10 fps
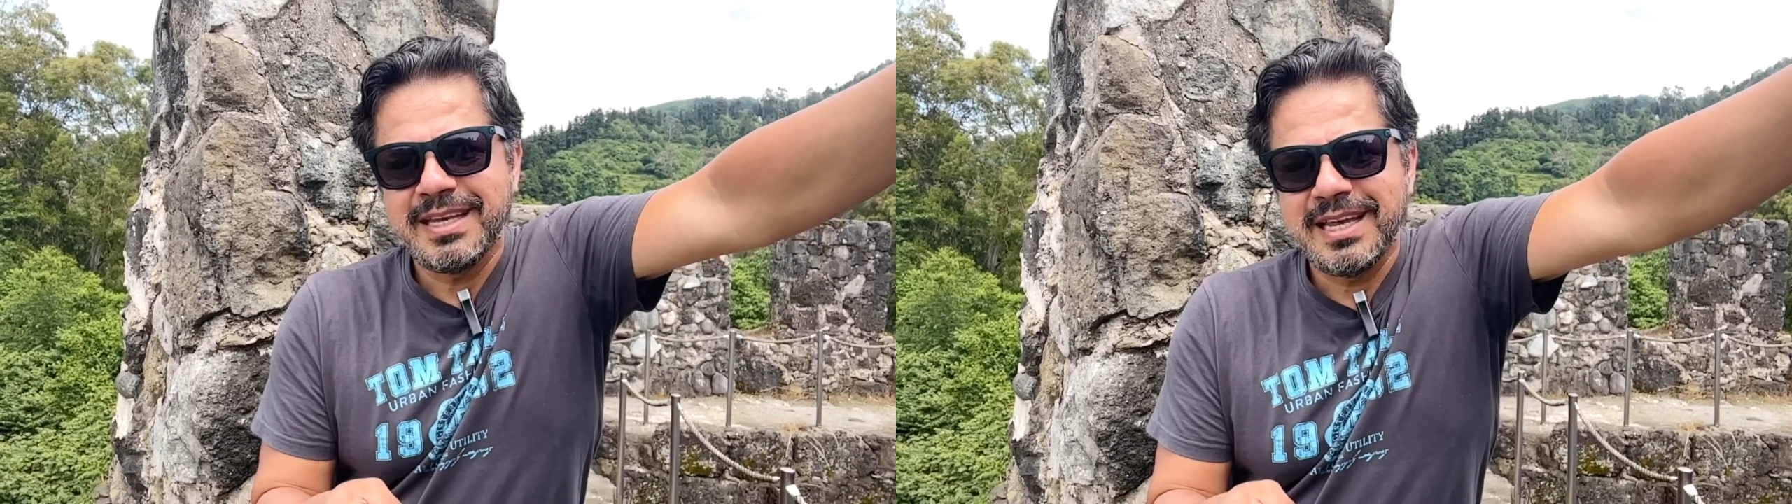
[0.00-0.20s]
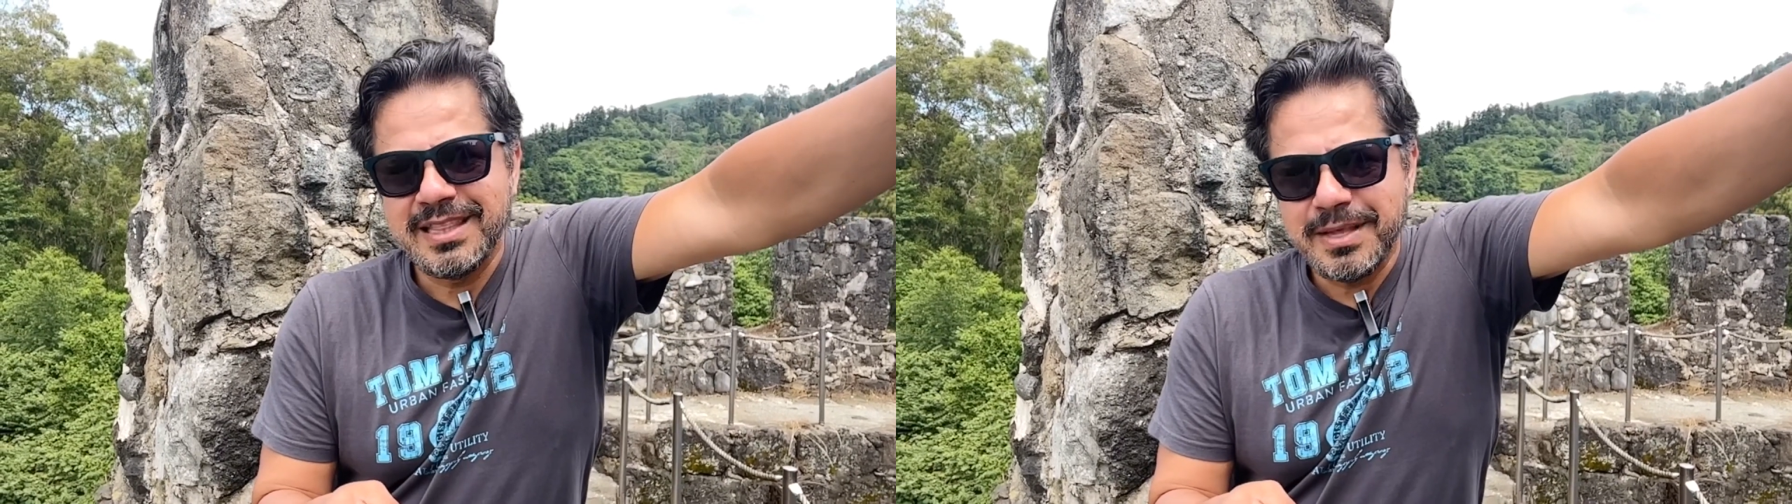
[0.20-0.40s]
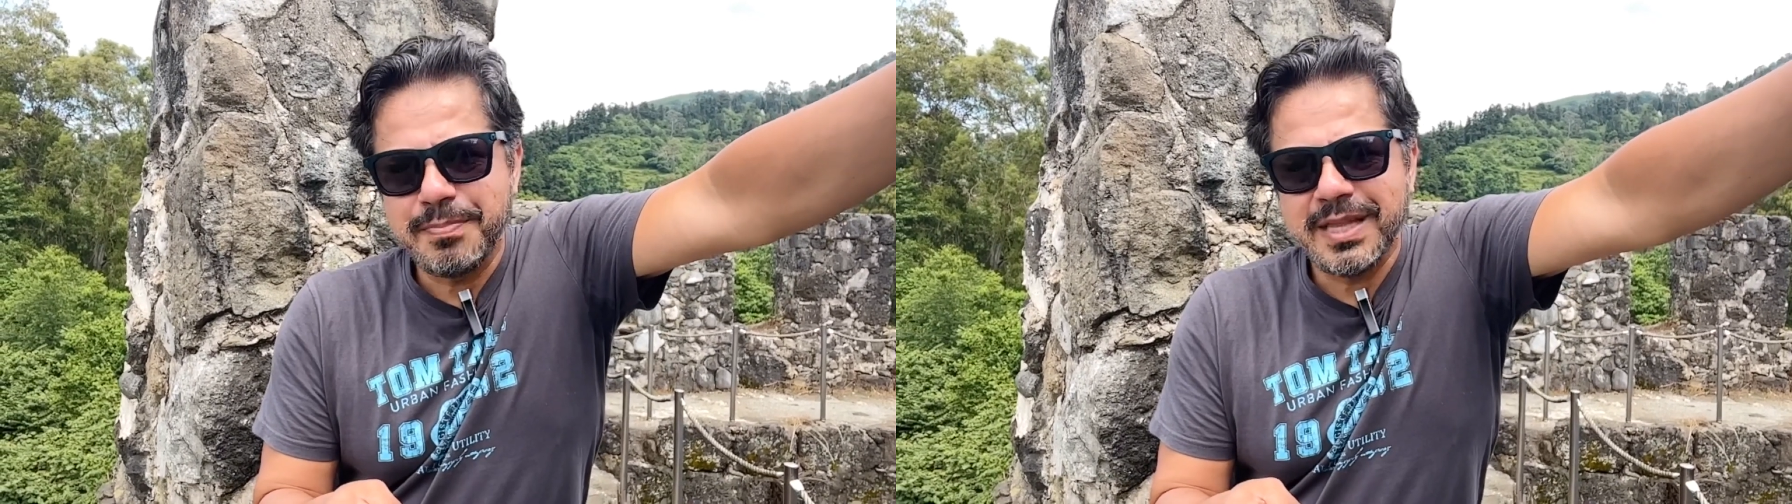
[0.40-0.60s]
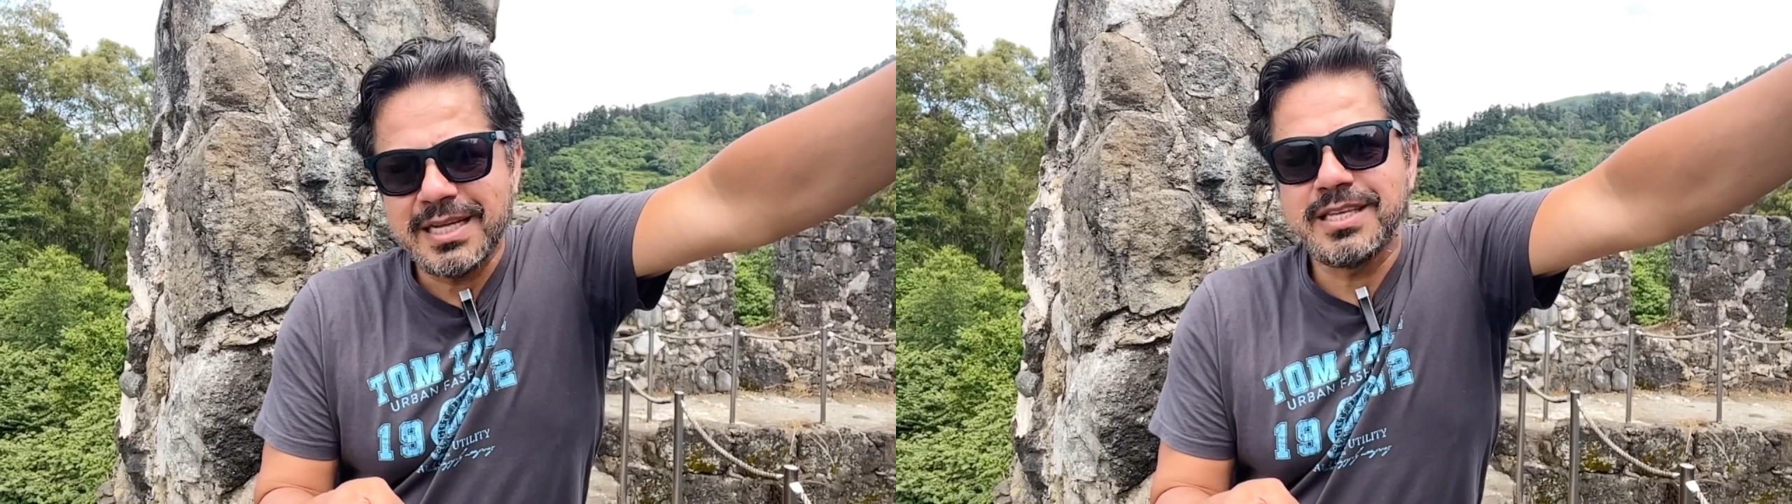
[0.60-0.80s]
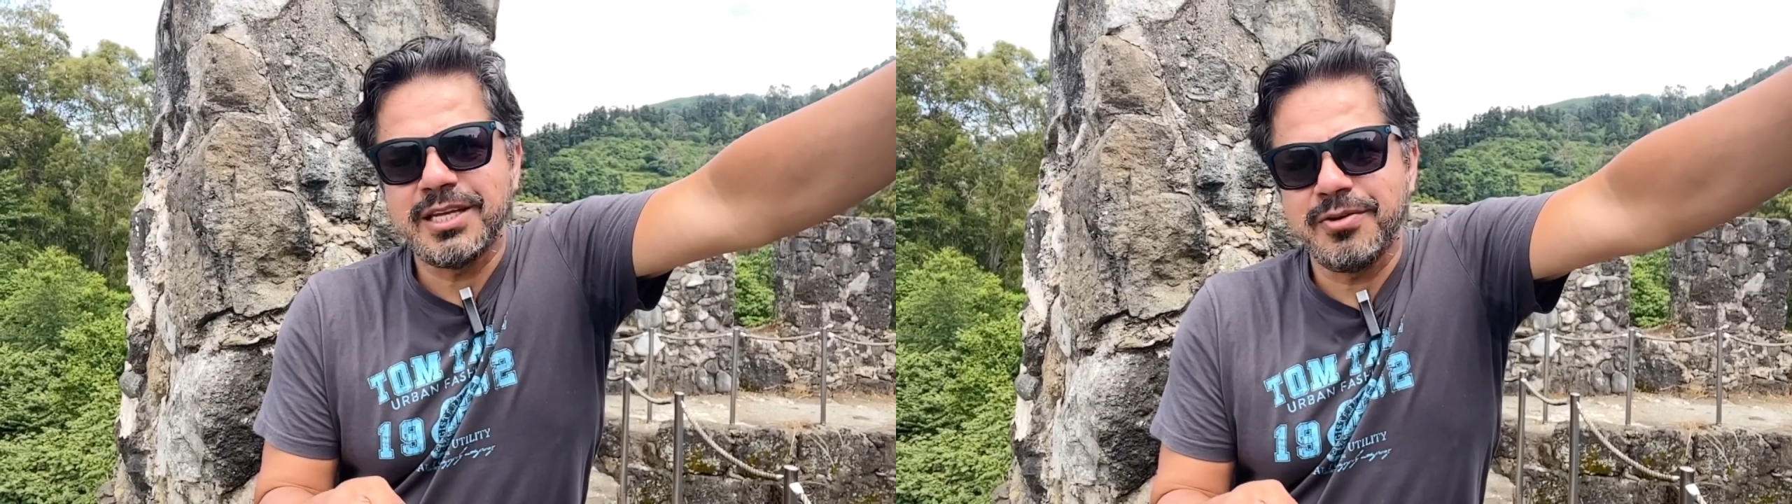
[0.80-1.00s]
in the place
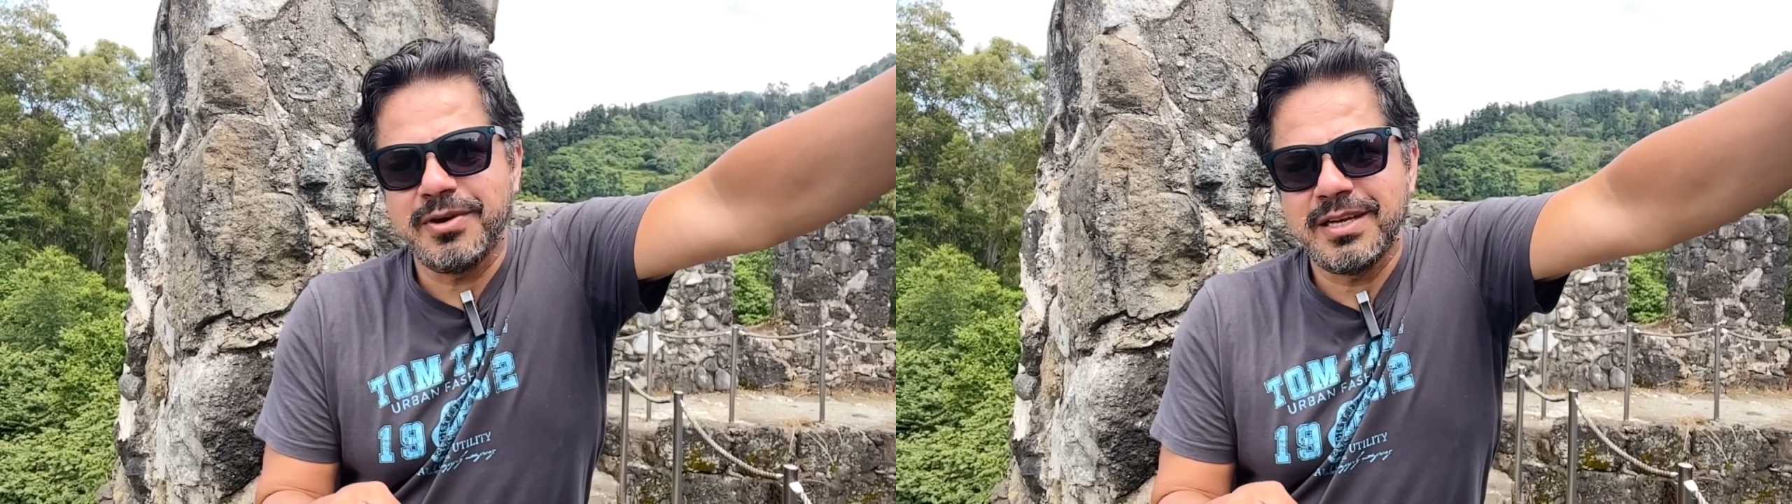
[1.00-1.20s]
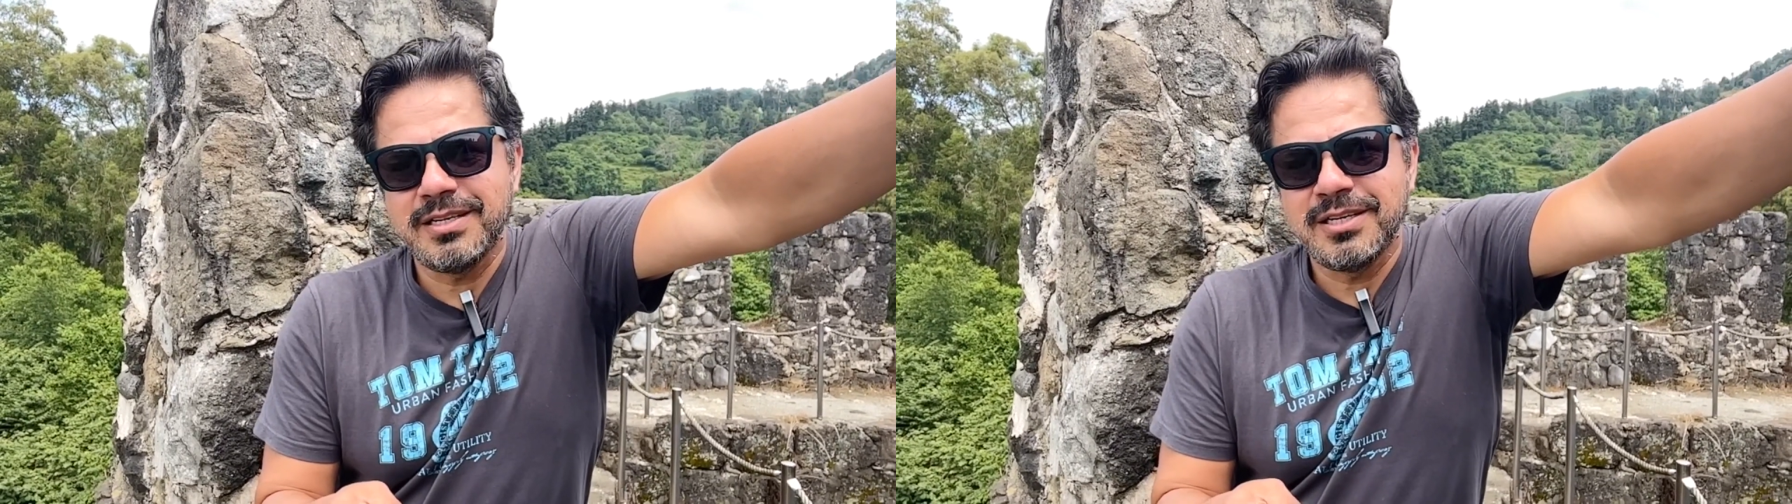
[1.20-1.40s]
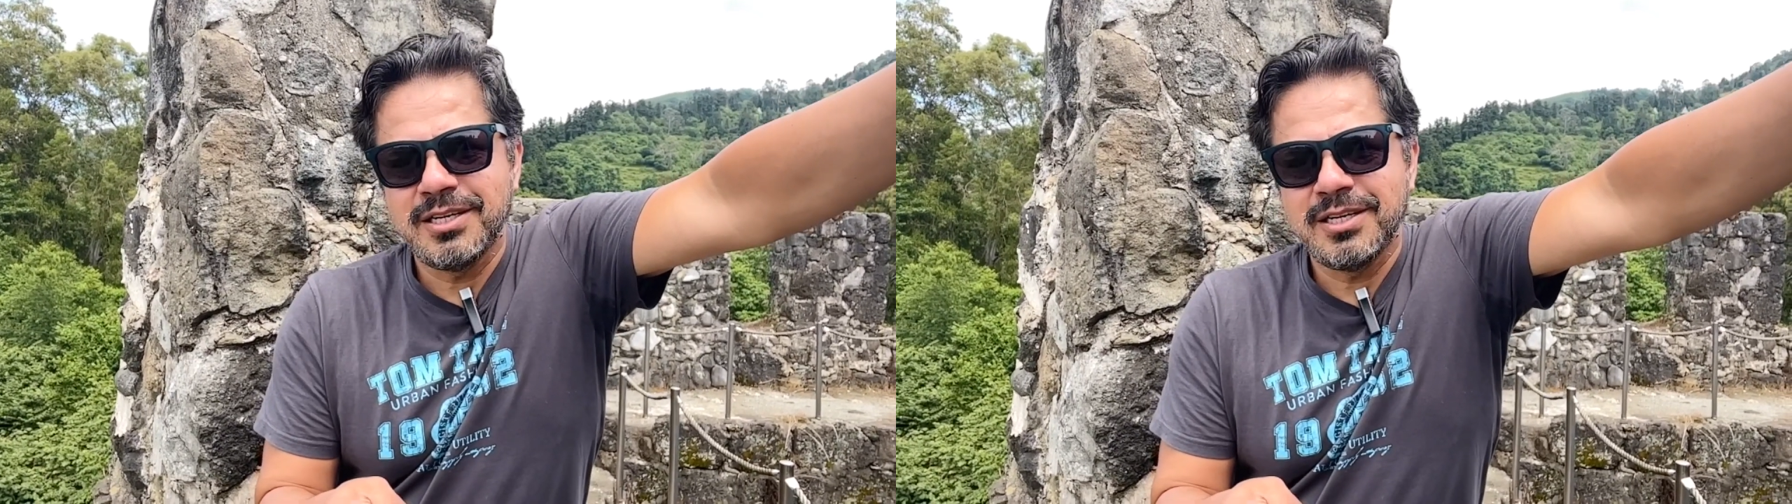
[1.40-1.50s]
that you're in,